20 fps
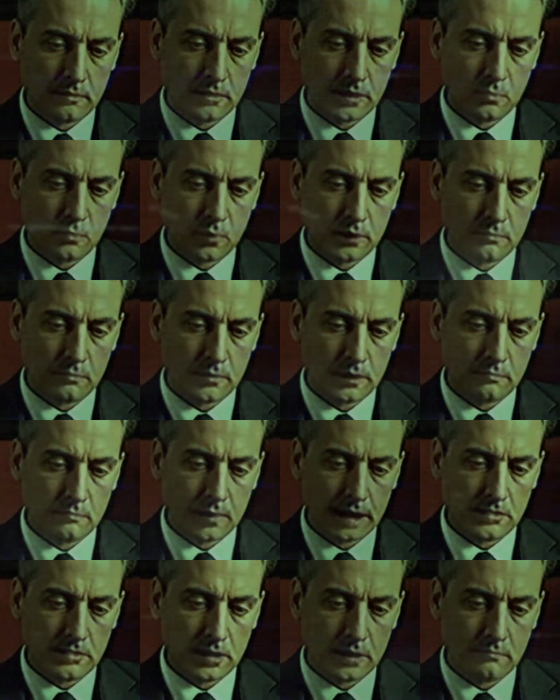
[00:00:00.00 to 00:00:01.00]
It would have been
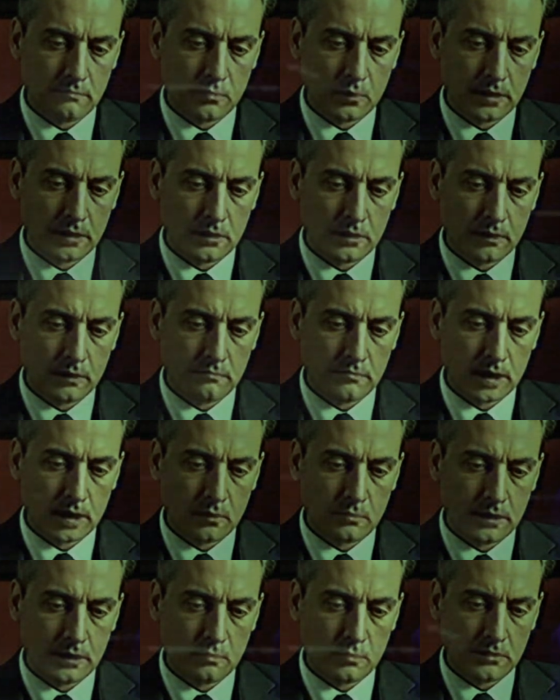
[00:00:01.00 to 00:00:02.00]
better if we could have
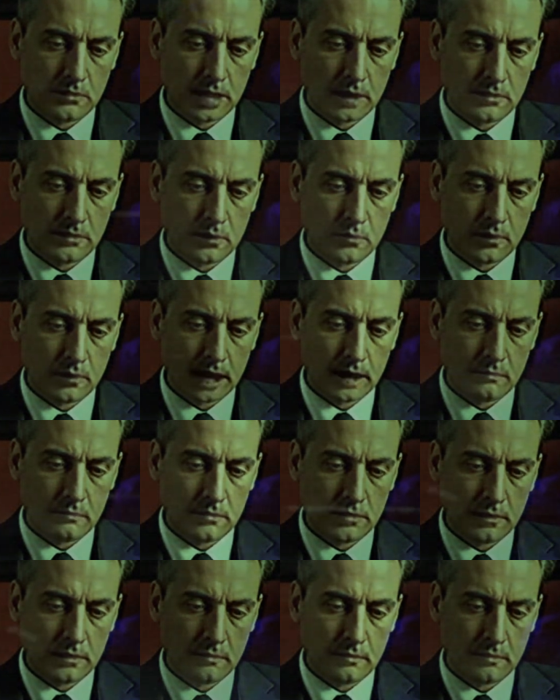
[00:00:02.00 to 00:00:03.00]
known it was
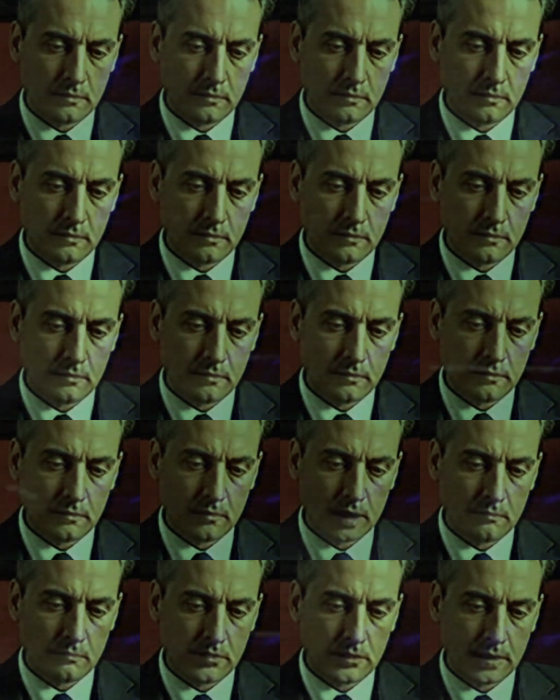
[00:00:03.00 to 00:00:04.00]
underground.
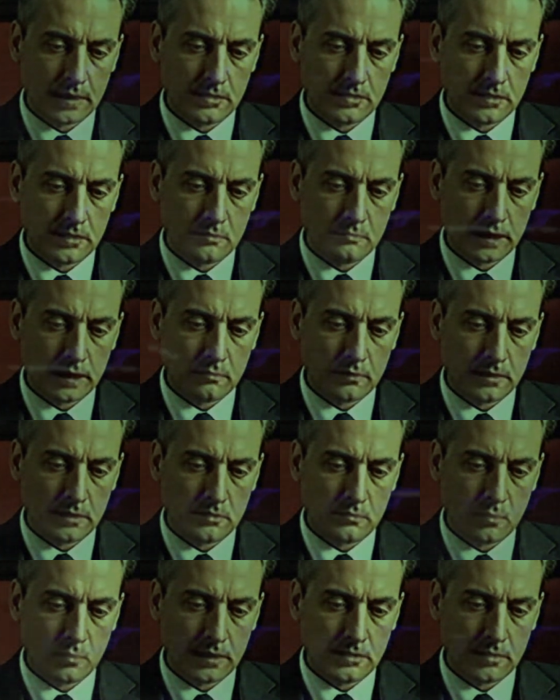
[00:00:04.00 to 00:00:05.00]
After that
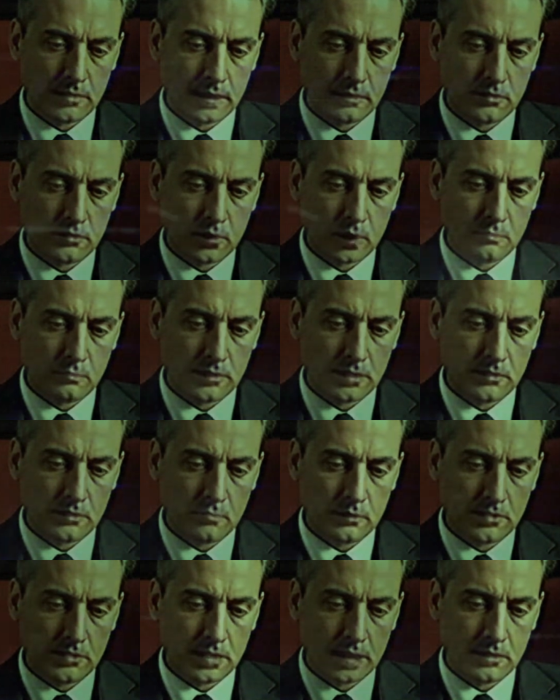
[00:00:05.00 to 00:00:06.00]
experience West had dropped
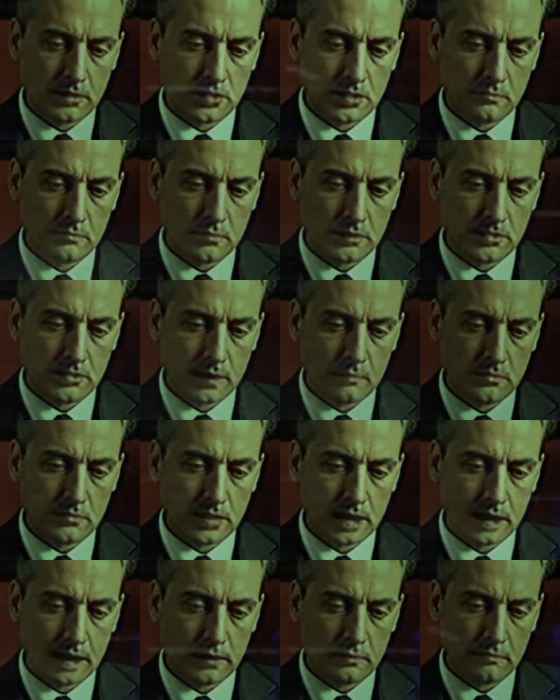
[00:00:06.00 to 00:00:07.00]
his researches for some
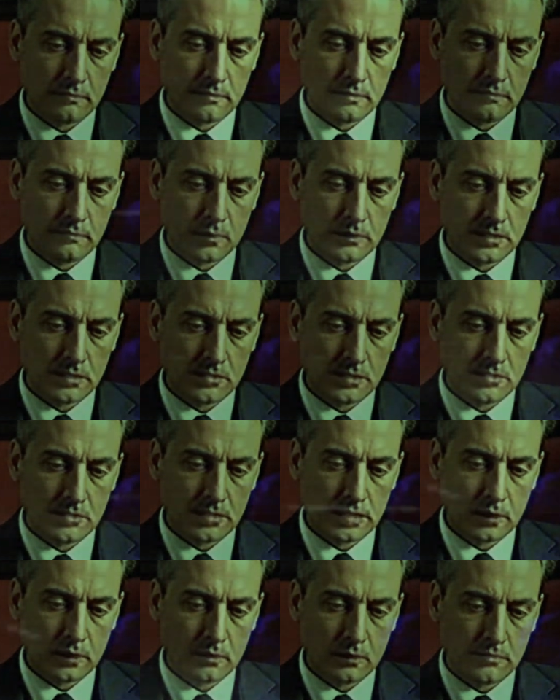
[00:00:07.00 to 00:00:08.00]
time, but as the
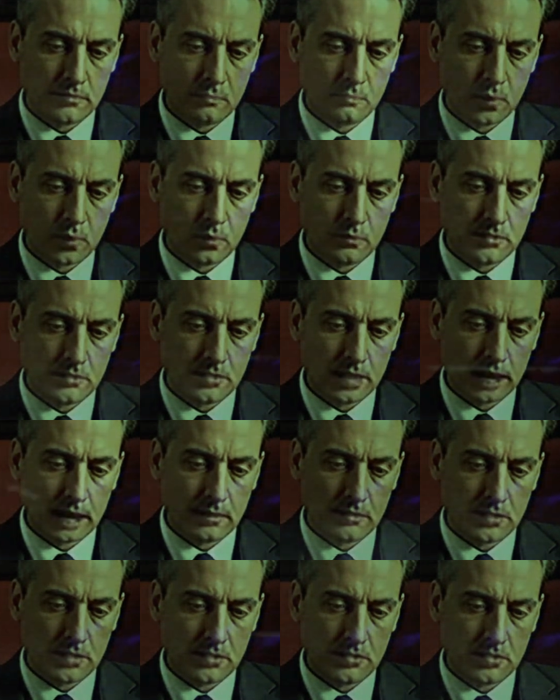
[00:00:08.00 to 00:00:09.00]
zeal of the born
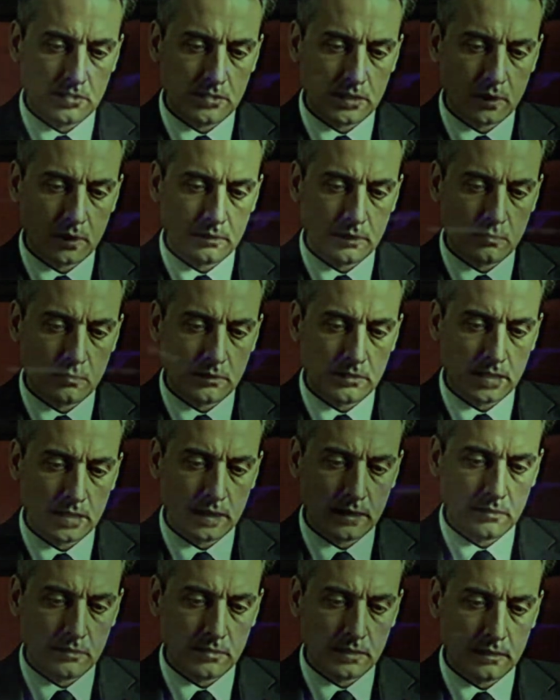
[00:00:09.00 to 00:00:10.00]
scientist slowly
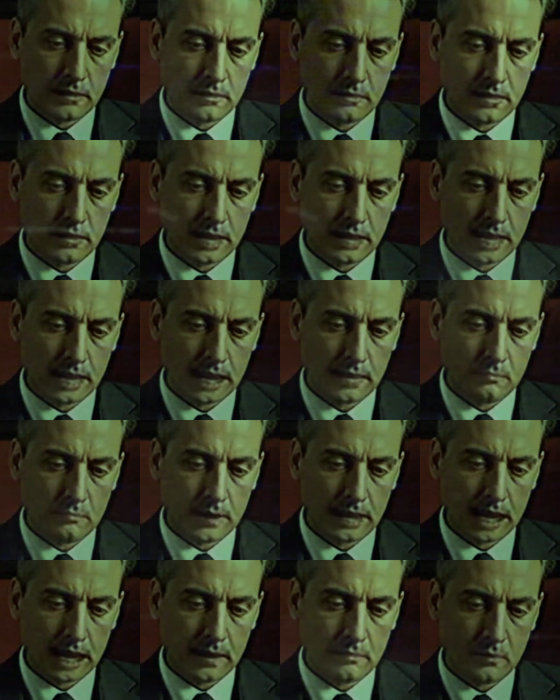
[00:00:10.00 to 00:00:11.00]
returned, he again
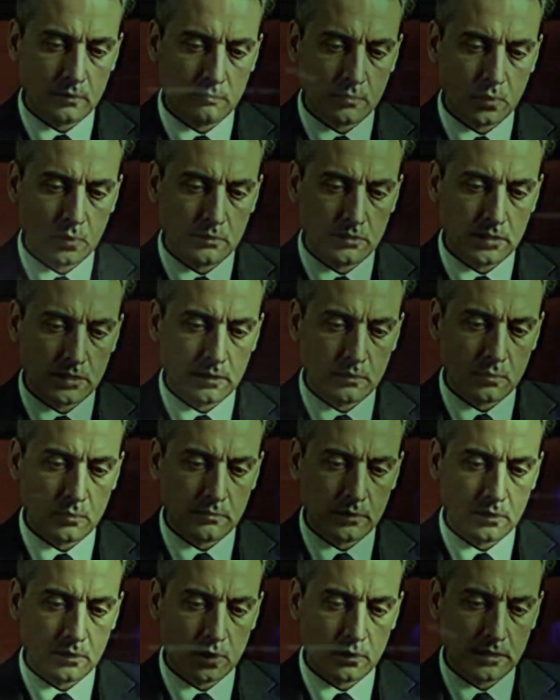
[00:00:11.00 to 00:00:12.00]
became importunate
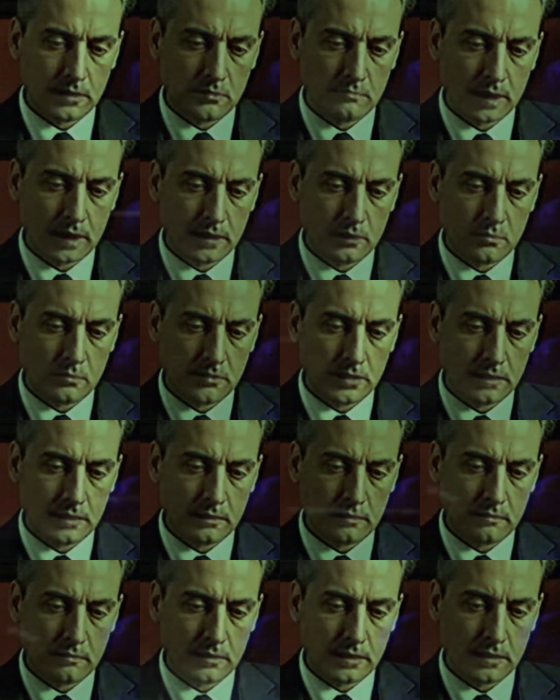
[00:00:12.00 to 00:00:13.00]
with the college
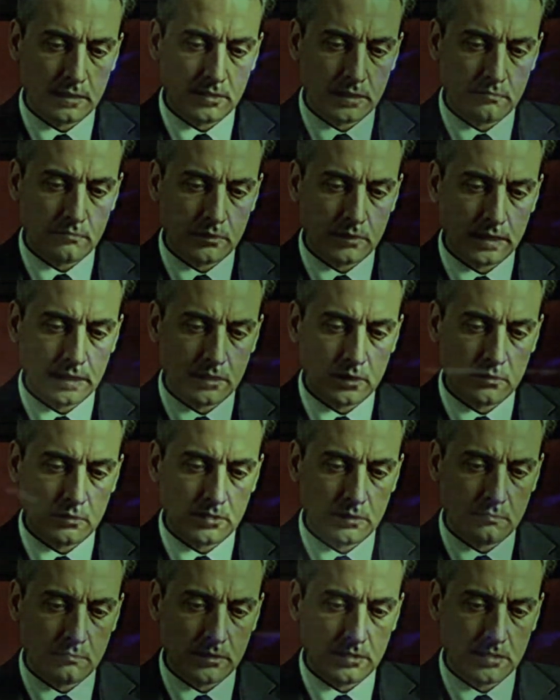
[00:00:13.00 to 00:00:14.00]
faculty, pleading for the
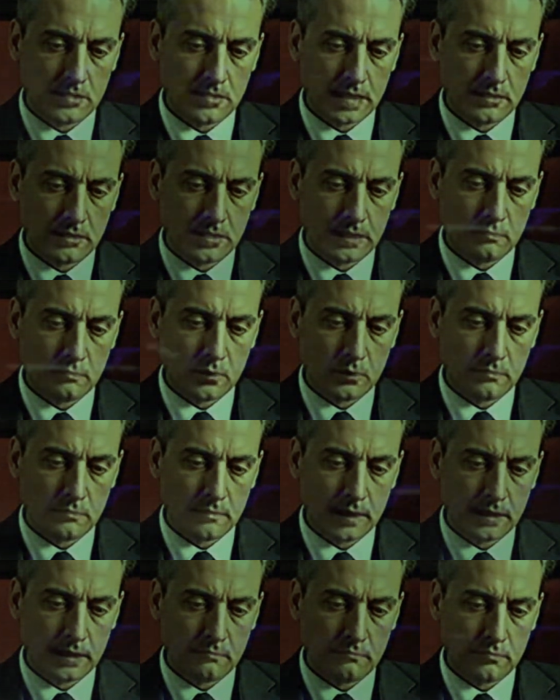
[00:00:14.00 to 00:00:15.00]
use of the dissecting
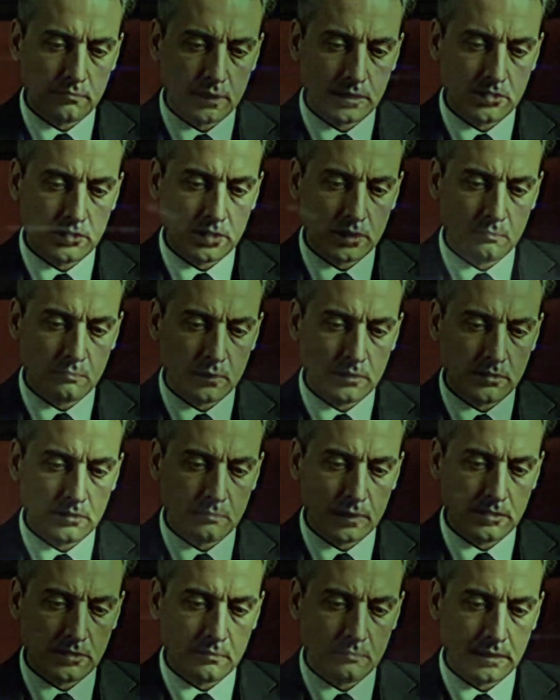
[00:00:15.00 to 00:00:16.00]
room and of fresh human
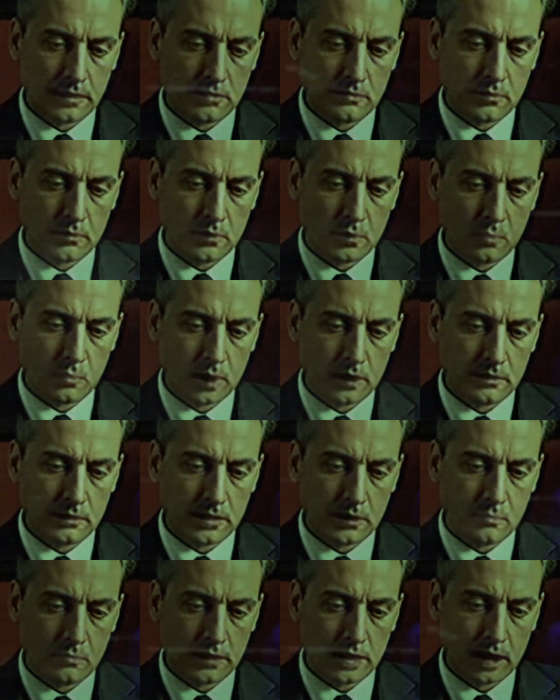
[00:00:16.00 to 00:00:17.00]
specimens for the
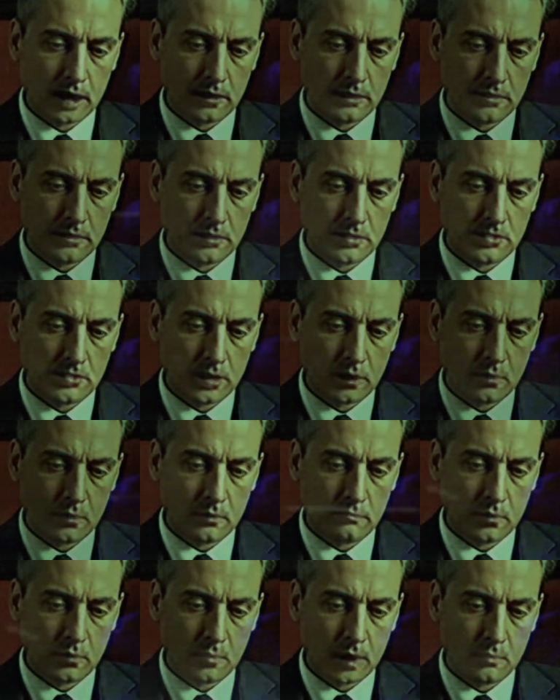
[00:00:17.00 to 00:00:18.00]
work he regarded as so
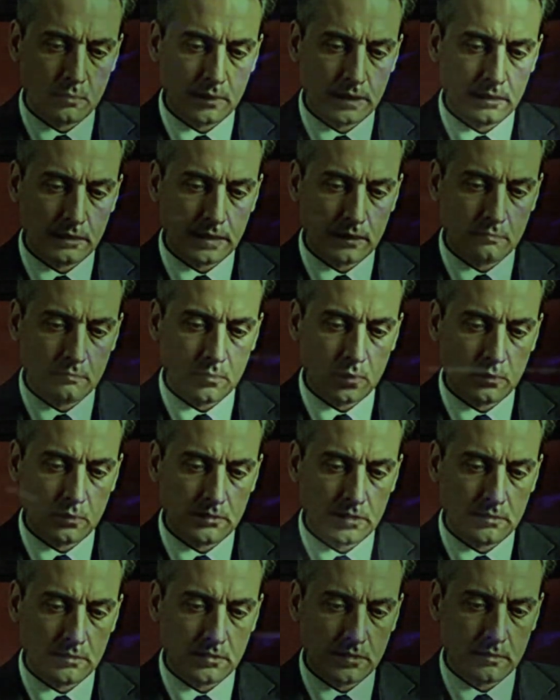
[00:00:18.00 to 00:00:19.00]
overwhelmingly
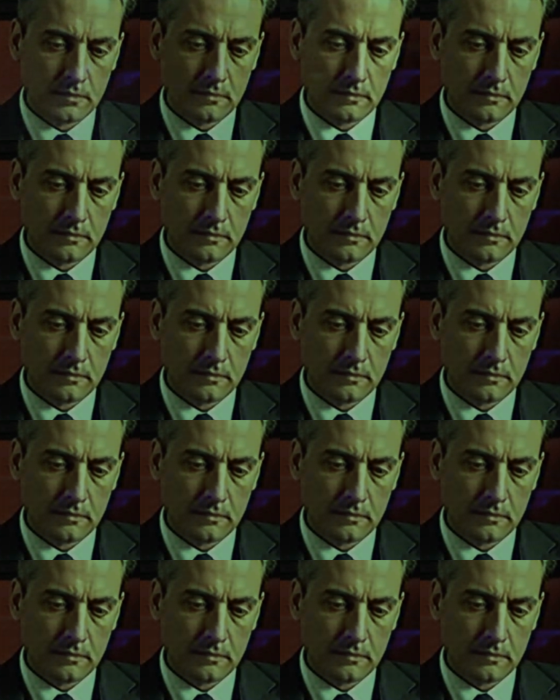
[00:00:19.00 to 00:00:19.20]
important.